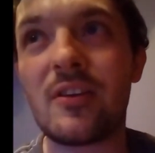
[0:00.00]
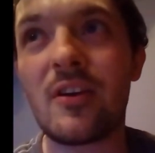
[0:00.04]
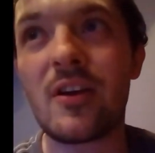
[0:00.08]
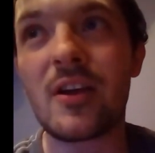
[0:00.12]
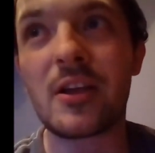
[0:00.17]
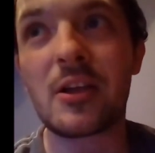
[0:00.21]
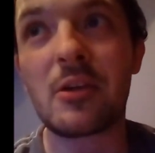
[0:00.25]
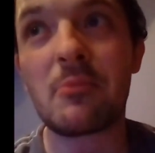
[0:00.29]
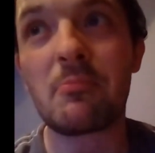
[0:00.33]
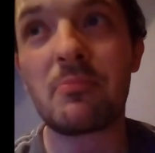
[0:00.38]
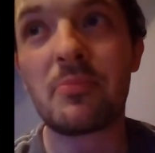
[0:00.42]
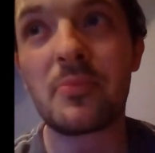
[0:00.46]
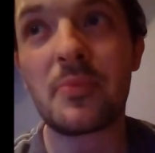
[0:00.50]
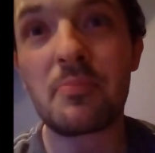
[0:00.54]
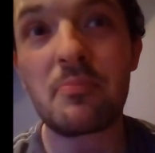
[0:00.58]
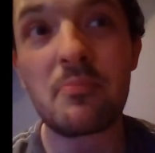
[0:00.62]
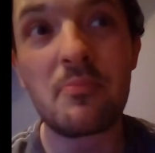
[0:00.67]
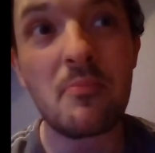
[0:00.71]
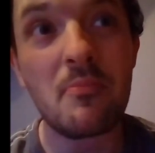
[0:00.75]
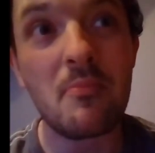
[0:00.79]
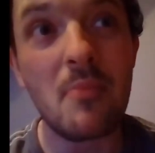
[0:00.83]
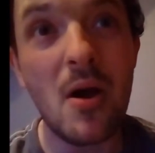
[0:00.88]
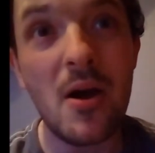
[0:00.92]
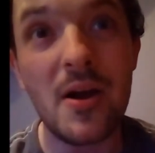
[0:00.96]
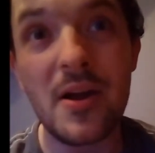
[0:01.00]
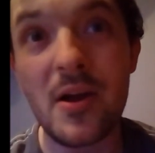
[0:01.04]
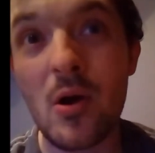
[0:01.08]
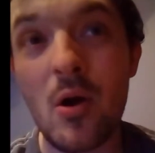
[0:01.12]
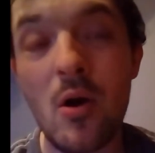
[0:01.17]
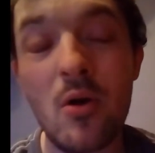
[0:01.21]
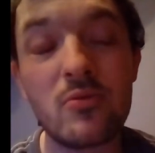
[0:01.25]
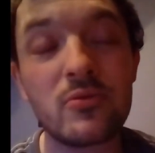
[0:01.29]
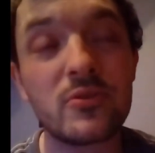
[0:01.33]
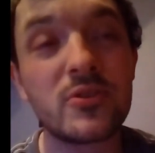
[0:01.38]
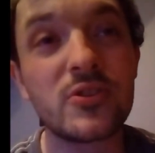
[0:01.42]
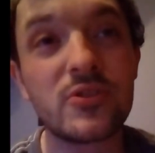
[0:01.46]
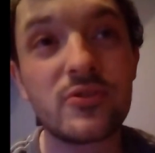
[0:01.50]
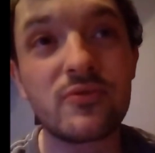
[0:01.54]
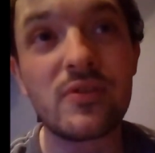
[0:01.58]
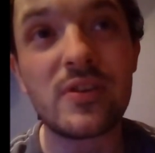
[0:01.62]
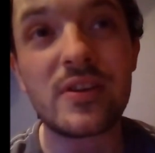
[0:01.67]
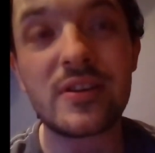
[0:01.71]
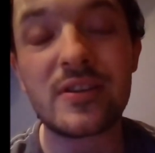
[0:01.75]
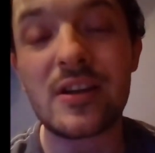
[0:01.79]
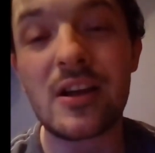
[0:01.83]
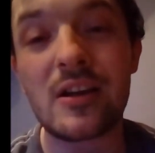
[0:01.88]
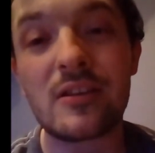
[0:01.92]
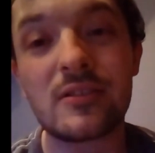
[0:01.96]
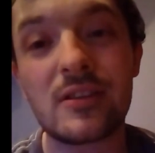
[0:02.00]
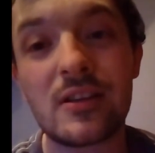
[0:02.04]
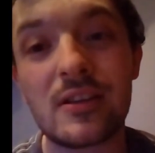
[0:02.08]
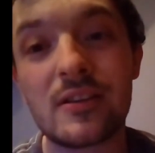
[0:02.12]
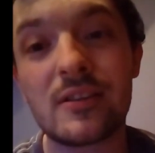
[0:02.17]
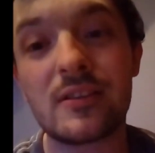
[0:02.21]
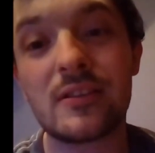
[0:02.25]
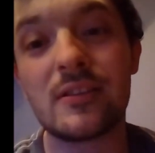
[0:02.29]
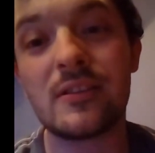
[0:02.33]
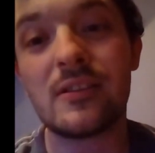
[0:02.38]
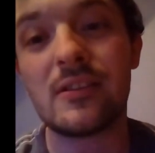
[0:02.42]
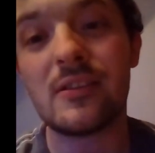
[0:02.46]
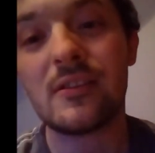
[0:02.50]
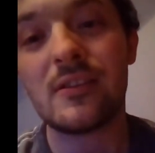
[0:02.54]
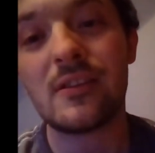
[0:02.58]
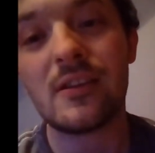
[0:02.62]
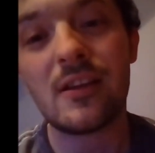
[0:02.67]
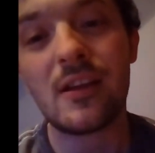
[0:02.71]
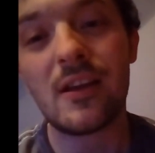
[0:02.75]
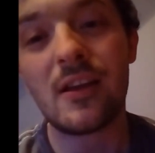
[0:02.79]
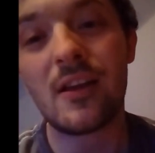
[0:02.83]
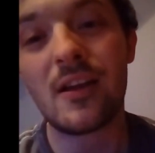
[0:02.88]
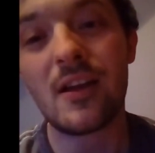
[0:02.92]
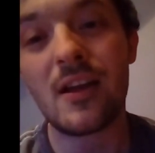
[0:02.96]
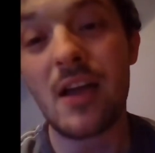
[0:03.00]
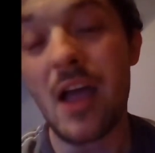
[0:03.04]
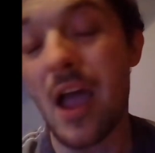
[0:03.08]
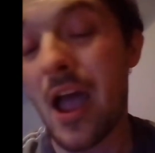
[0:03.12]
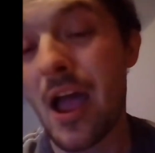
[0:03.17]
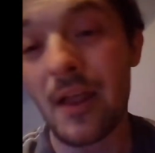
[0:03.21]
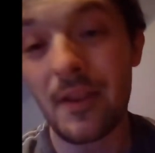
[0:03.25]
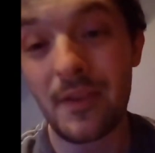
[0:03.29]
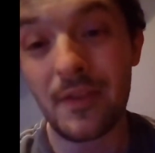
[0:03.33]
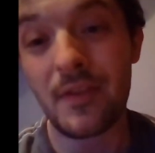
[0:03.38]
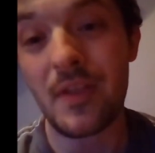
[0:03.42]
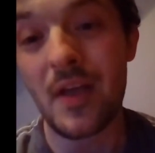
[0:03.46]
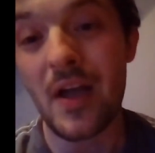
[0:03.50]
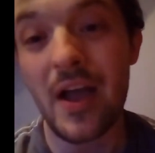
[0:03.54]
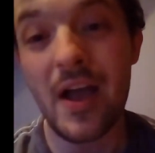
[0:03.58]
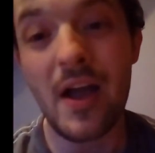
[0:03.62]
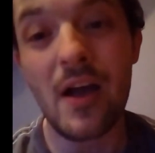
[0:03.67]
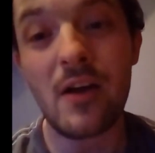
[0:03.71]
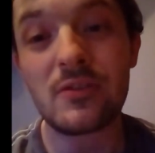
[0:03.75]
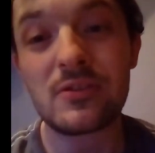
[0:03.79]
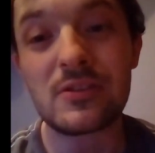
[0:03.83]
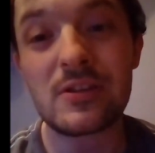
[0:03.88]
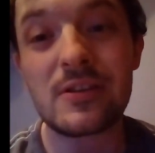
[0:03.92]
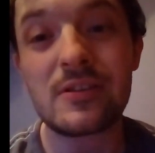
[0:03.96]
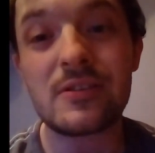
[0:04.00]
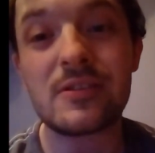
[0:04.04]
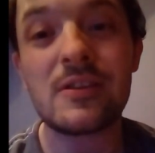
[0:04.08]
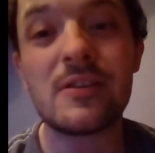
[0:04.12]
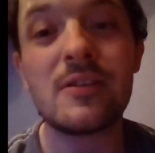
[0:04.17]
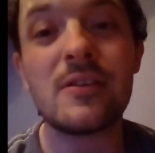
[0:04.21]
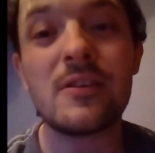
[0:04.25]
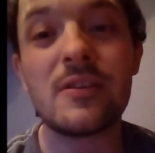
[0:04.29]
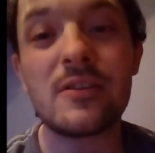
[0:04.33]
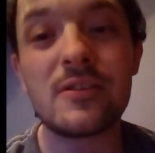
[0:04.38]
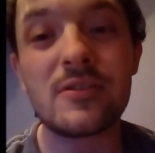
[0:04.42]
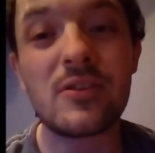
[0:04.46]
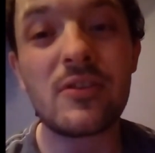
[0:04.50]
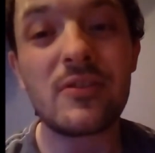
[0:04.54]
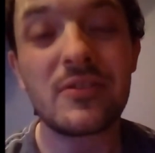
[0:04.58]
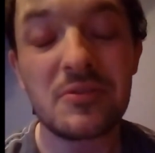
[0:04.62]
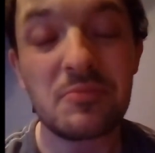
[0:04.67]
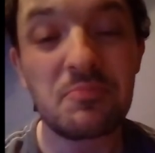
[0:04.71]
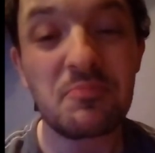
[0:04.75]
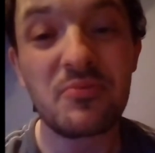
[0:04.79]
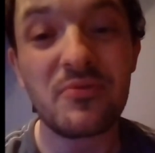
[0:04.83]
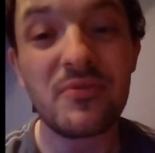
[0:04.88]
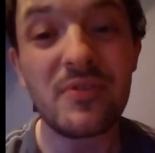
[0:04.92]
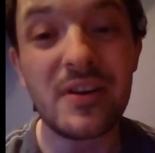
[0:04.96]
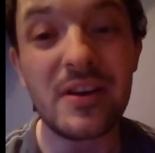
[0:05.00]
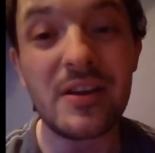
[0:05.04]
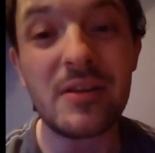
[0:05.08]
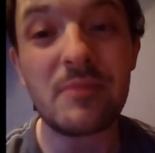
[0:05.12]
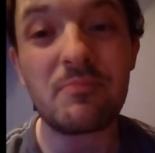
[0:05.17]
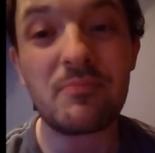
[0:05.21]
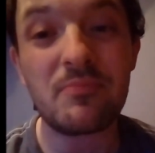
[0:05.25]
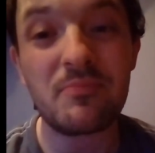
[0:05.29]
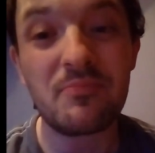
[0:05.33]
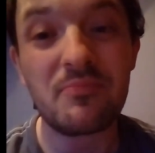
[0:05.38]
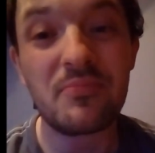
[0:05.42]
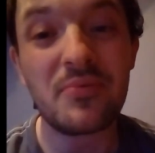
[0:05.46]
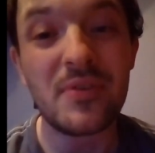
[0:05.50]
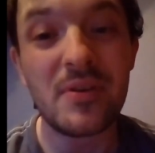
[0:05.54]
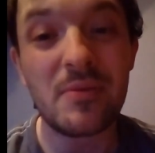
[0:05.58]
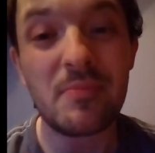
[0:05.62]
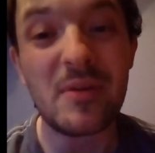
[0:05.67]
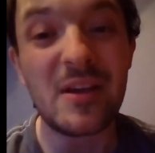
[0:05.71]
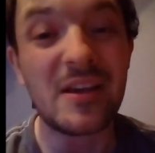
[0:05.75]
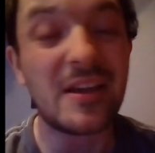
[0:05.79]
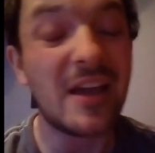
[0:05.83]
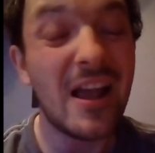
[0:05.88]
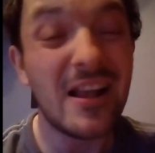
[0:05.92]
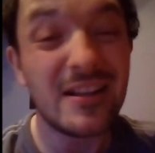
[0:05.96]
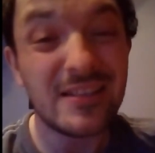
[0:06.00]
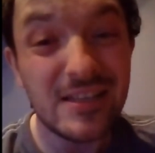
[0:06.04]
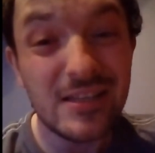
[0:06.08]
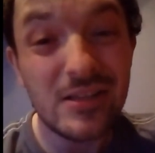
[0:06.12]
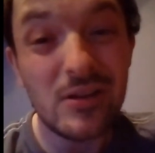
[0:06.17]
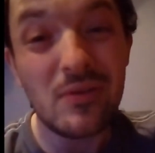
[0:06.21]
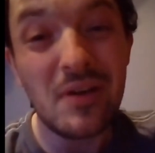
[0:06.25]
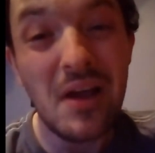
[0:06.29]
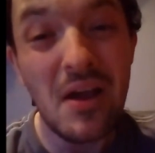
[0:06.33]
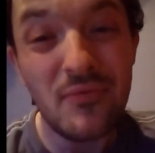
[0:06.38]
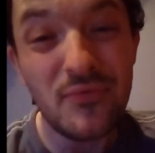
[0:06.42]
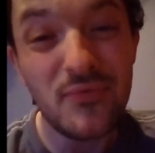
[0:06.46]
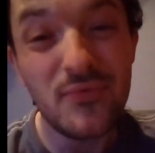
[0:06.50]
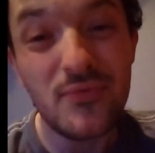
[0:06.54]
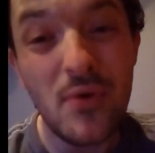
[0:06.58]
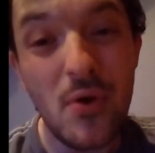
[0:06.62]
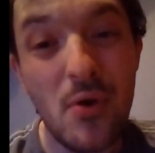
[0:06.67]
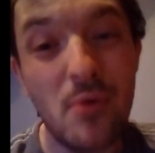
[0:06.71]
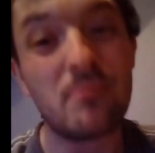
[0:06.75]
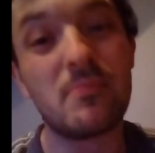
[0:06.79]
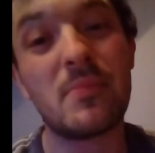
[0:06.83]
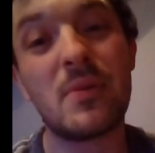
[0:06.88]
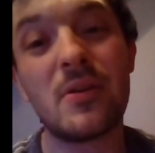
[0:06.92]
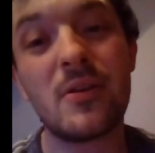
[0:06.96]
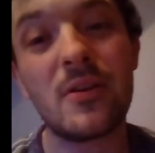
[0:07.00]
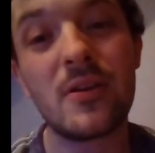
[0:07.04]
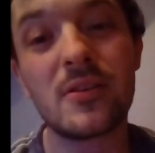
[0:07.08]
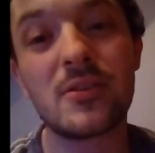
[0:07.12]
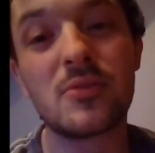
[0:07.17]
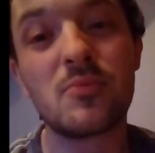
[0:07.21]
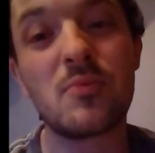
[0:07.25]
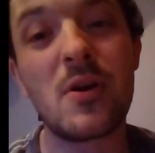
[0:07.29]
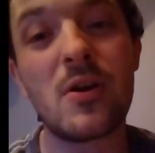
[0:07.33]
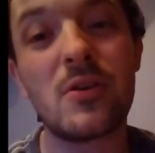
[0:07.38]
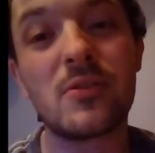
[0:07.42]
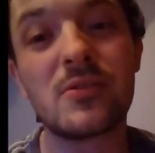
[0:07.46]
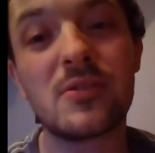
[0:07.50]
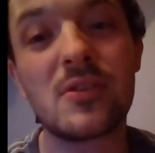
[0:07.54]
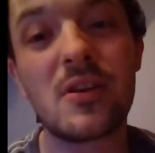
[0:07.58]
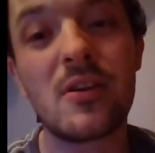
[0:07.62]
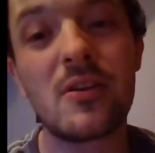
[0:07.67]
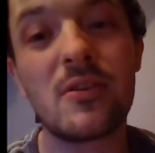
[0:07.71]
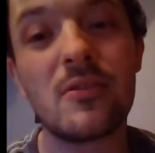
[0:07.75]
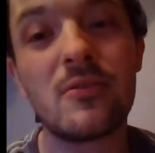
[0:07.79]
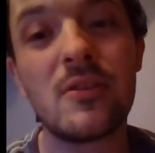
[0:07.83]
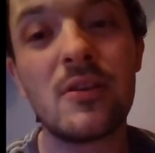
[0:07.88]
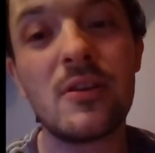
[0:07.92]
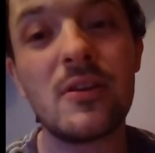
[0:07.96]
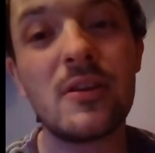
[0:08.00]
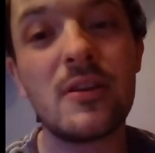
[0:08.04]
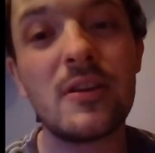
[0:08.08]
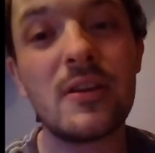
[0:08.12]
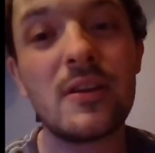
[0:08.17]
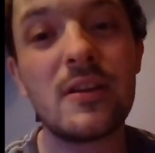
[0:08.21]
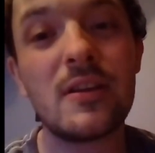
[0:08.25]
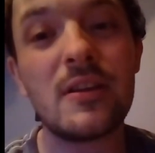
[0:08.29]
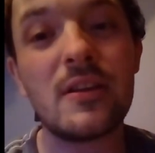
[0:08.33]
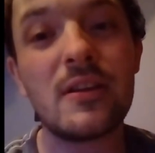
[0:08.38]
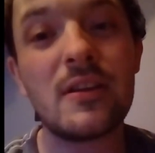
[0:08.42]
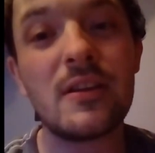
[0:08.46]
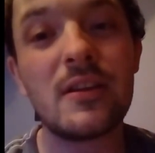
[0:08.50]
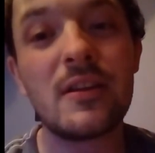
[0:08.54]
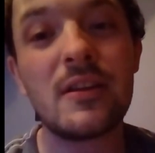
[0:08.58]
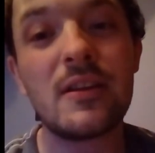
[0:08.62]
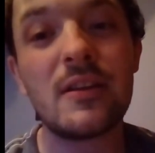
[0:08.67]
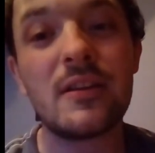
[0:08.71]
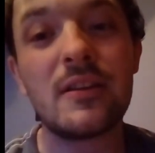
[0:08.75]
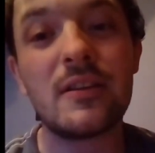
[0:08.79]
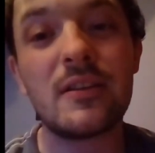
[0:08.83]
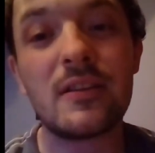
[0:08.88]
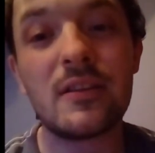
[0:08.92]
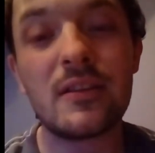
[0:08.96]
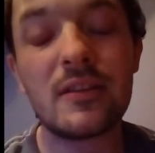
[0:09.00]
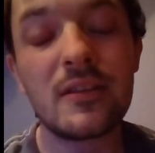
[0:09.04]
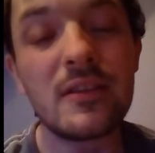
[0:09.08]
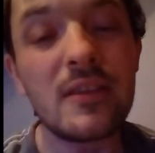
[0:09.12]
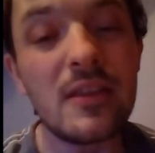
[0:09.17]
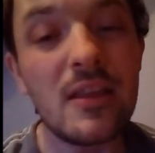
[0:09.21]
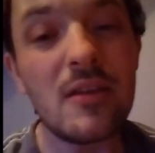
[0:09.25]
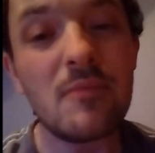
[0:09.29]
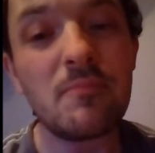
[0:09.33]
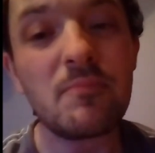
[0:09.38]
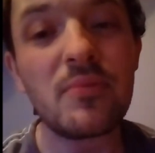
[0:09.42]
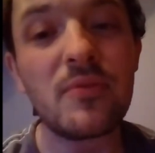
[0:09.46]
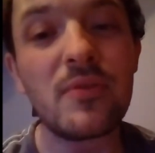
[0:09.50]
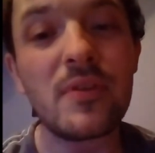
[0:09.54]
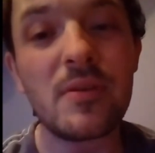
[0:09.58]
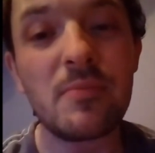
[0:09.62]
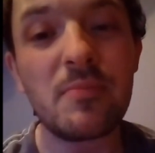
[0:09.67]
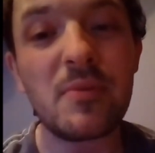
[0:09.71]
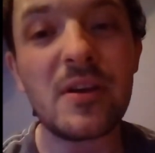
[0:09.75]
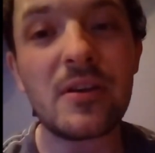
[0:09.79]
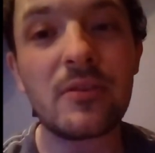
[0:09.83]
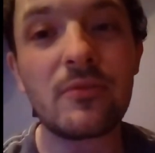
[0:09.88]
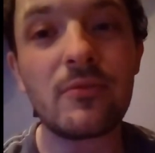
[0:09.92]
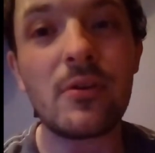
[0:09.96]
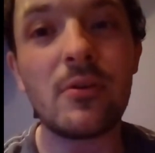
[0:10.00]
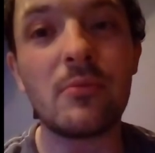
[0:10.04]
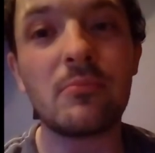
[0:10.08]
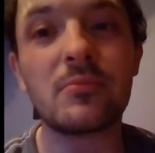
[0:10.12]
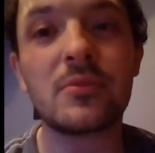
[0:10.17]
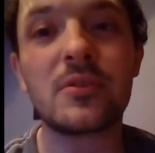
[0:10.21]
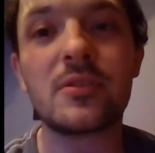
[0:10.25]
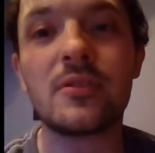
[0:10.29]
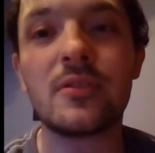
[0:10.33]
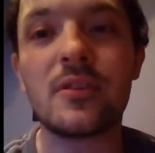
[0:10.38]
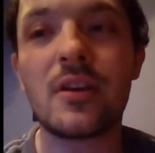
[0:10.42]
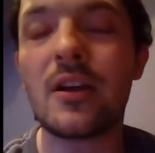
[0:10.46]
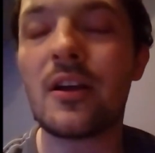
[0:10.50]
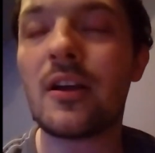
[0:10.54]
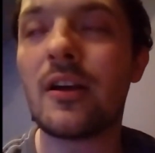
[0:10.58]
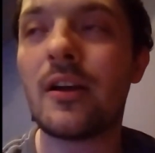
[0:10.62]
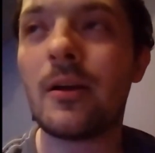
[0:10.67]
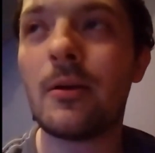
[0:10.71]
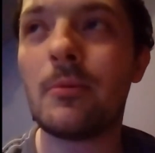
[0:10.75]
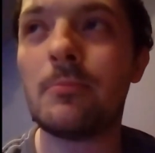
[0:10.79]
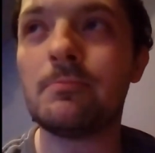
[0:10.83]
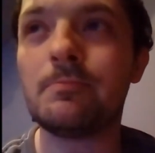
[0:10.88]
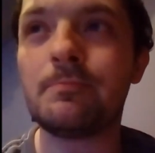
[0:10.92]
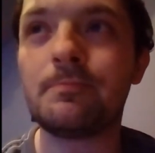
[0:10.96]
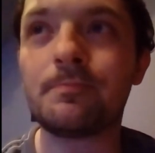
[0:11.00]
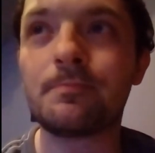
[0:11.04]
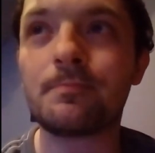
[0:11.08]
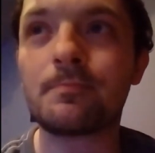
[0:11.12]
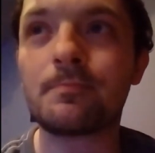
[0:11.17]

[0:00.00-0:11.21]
like my whole street down it uh, and the houses. So it's pretty pretty big and still have room as well. So they're pretty big rooms. Um,